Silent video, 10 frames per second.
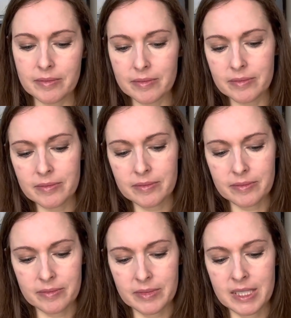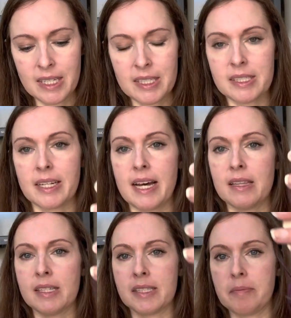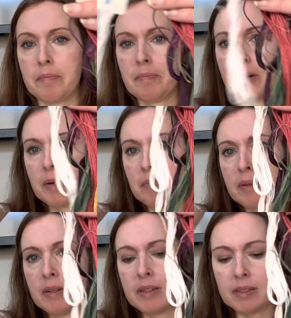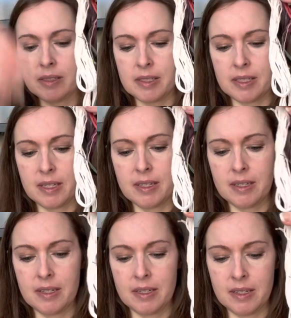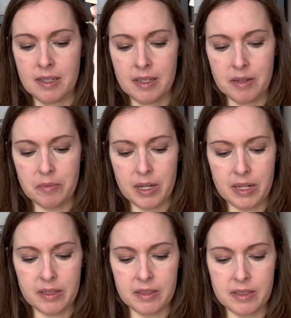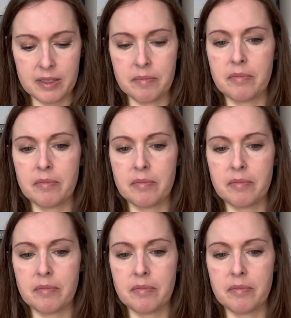I got lots of purples, browns, and